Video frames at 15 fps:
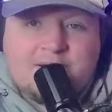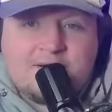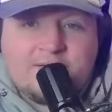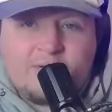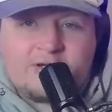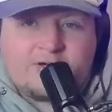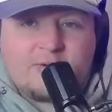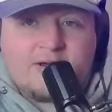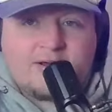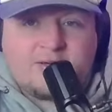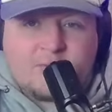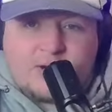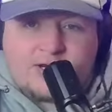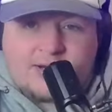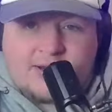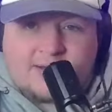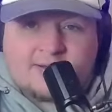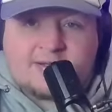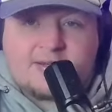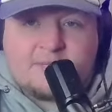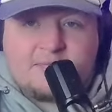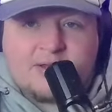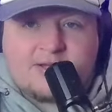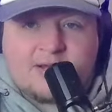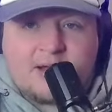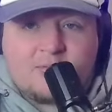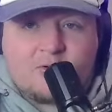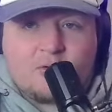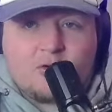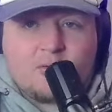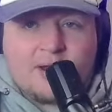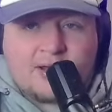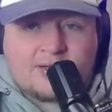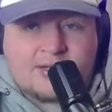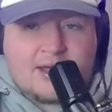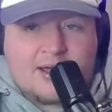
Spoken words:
Rich Rod's reaching out to some big-time quarterbacks,